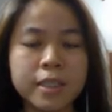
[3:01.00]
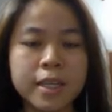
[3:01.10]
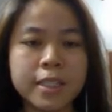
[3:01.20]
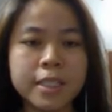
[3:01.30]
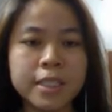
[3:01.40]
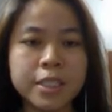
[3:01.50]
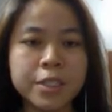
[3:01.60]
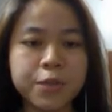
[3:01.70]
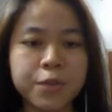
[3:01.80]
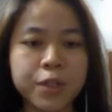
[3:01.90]
Then this
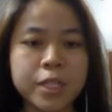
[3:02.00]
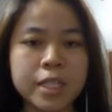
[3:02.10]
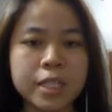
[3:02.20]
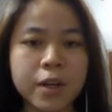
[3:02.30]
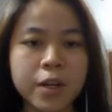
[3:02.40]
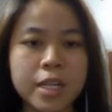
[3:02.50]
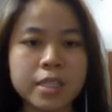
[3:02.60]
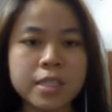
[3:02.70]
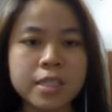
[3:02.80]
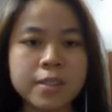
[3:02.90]
is for the
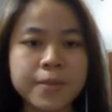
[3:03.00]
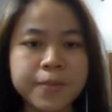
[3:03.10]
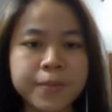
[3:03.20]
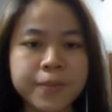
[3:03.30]
condenser.